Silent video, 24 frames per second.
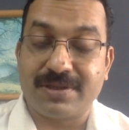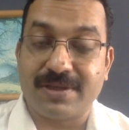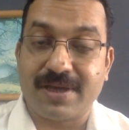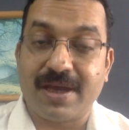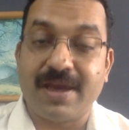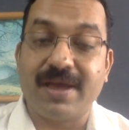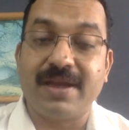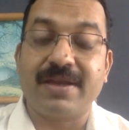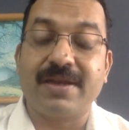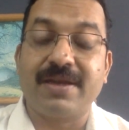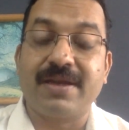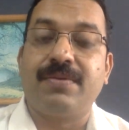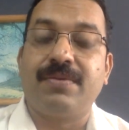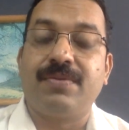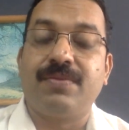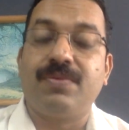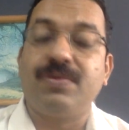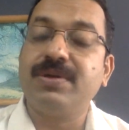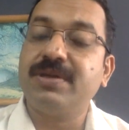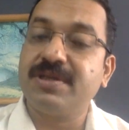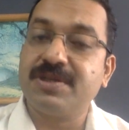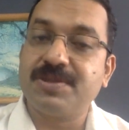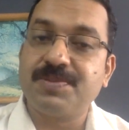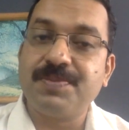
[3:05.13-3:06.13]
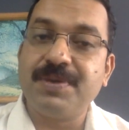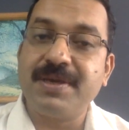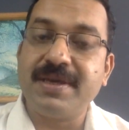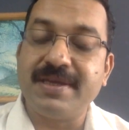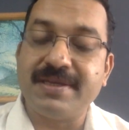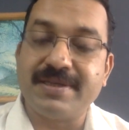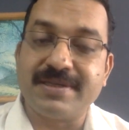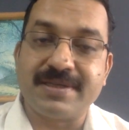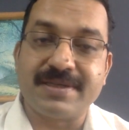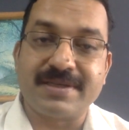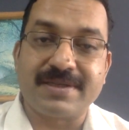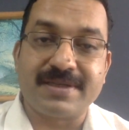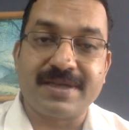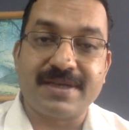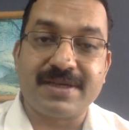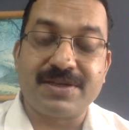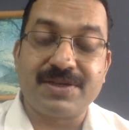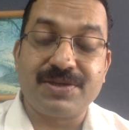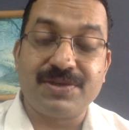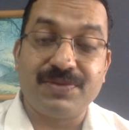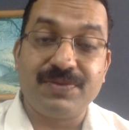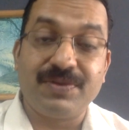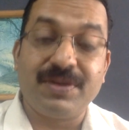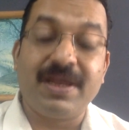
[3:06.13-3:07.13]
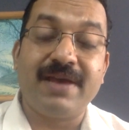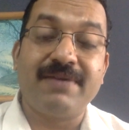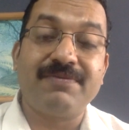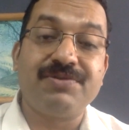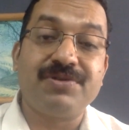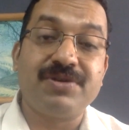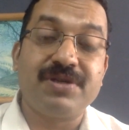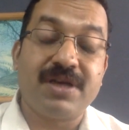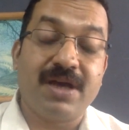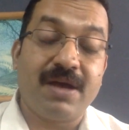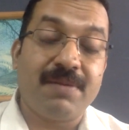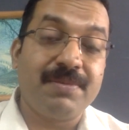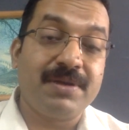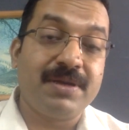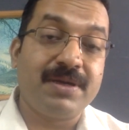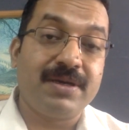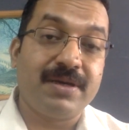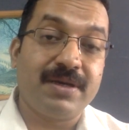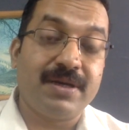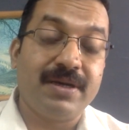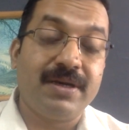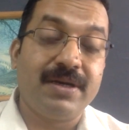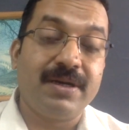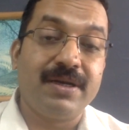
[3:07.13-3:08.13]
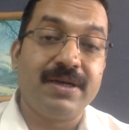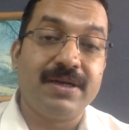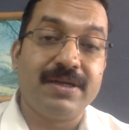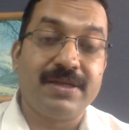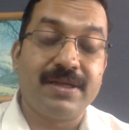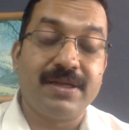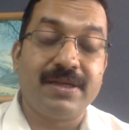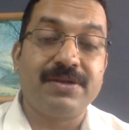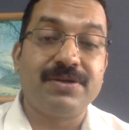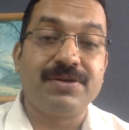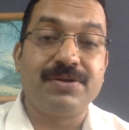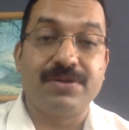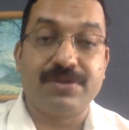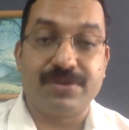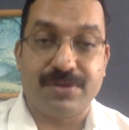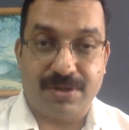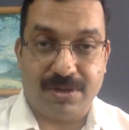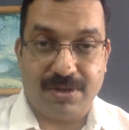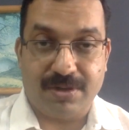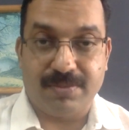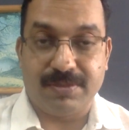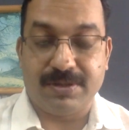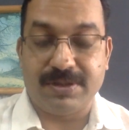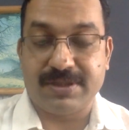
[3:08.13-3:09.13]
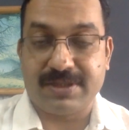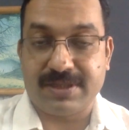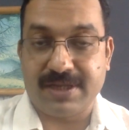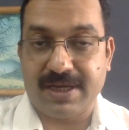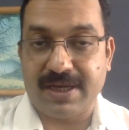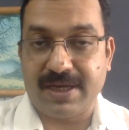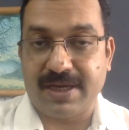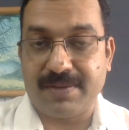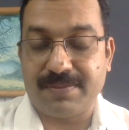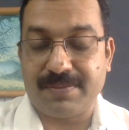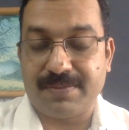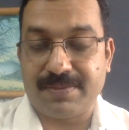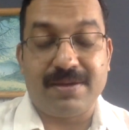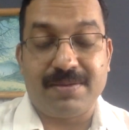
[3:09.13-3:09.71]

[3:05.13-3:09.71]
And what this means is that you will have to come in earlier than your normal time.